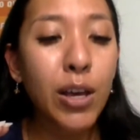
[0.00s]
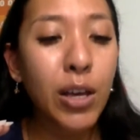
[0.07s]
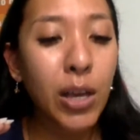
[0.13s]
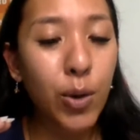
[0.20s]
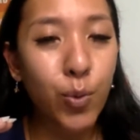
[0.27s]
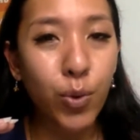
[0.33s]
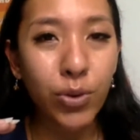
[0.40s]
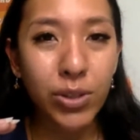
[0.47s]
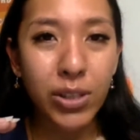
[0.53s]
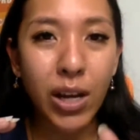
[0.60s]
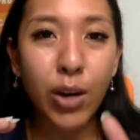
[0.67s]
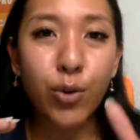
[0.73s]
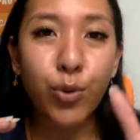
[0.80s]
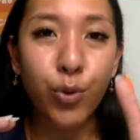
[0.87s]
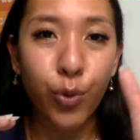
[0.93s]
it will
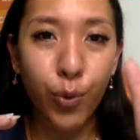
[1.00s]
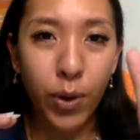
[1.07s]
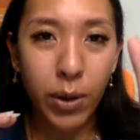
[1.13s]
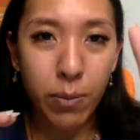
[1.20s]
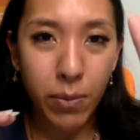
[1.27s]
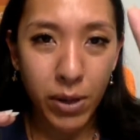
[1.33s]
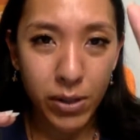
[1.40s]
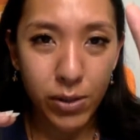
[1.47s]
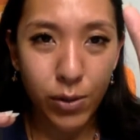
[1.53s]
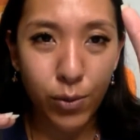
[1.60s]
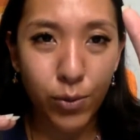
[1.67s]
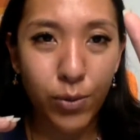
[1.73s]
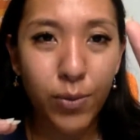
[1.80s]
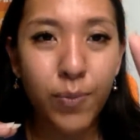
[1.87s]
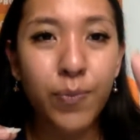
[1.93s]
start growing
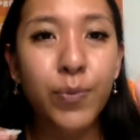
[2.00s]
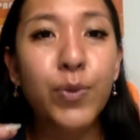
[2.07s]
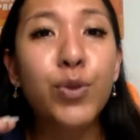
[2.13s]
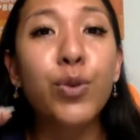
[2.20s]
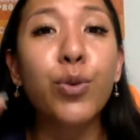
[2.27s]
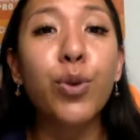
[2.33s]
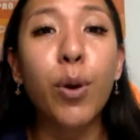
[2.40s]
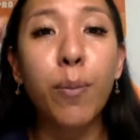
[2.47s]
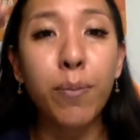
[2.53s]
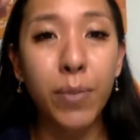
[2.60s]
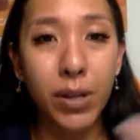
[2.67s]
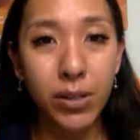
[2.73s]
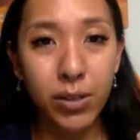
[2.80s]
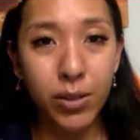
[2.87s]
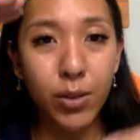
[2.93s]
muscle. So your
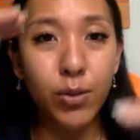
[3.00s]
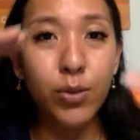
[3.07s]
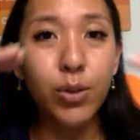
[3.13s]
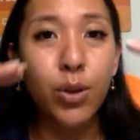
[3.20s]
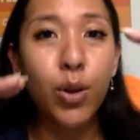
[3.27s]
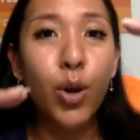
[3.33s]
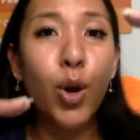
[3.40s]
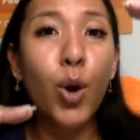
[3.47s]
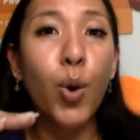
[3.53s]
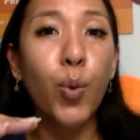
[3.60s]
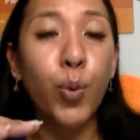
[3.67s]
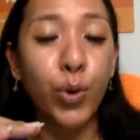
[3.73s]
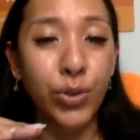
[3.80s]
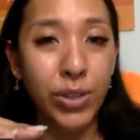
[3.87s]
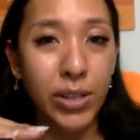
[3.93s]
muscles
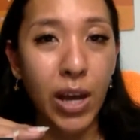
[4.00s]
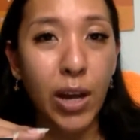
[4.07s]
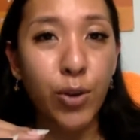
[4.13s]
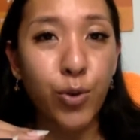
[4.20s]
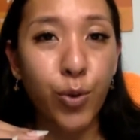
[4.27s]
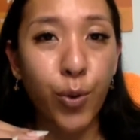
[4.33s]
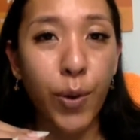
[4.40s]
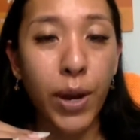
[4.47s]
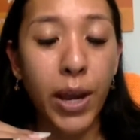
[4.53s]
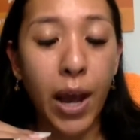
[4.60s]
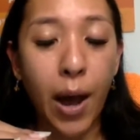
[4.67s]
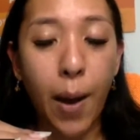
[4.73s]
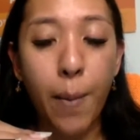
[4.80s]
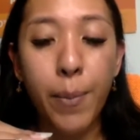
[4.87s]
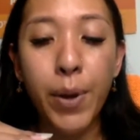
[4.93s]
will start growing
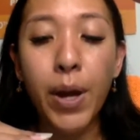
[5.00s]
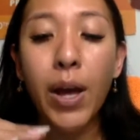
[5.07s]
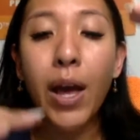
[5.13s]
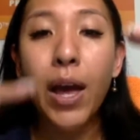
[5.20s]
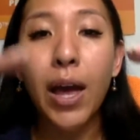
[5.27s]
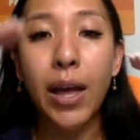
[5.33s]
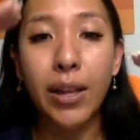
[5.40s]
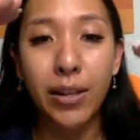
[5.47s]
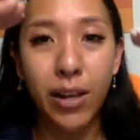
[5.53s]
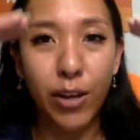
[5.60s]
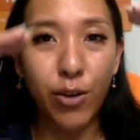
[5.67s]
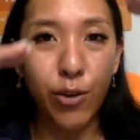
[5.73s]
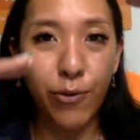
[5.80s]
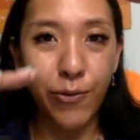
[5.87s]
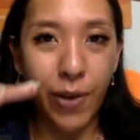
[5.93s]
up and then
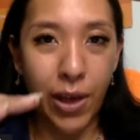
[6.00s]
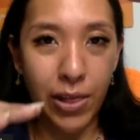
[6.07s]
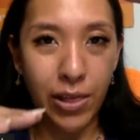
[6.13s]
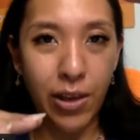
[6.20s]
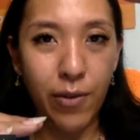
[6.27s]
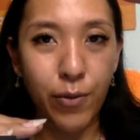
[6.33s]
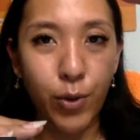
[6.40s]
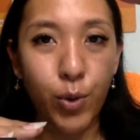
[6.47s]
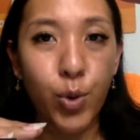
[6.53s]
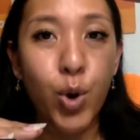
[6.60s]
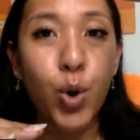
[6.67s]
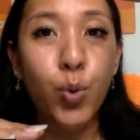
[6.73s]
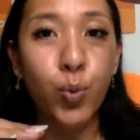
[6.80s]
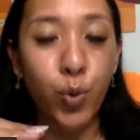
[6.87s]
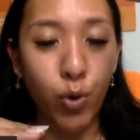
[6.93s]
your fat level
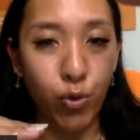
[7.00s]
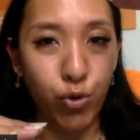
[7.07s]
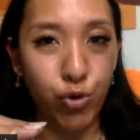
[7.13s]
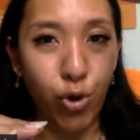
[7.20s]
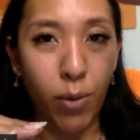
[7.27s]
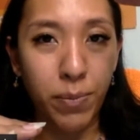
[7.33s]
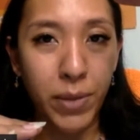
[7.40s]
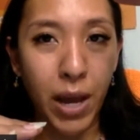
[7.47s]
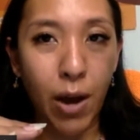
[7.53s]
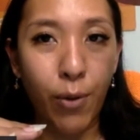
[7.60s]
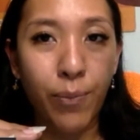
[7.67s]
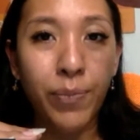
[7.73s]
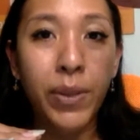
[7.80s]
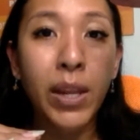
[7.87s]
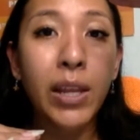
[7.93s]
will drop down.
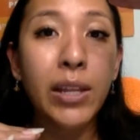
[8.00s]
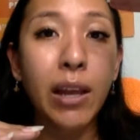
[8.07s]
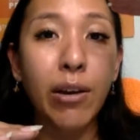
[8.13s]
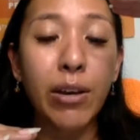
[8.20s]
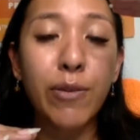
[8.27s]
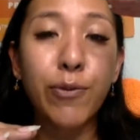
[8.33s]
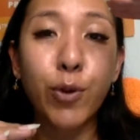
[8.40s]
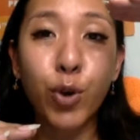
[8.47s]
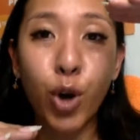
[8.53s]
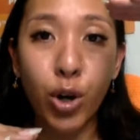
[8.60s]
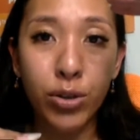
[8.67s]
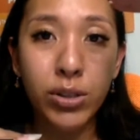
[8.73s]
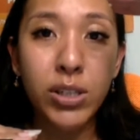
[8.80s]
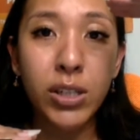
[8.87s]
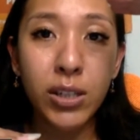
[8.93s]
Now, if you're
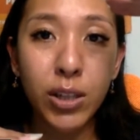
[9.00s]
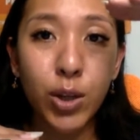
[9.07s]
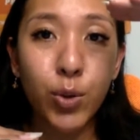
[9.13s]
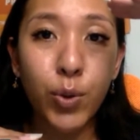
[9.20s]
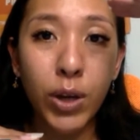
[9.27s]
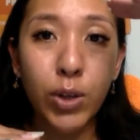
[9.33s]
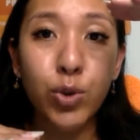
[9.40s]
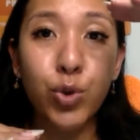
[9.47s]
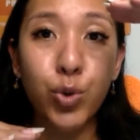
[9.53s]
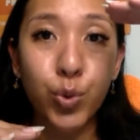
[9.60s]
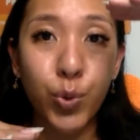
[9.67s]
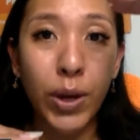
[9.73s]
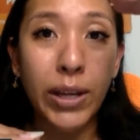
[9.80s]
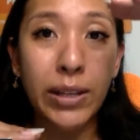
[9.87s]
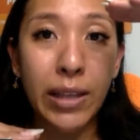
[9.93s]
continuously
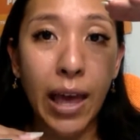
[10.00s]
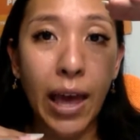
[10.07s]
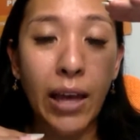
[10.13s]
doing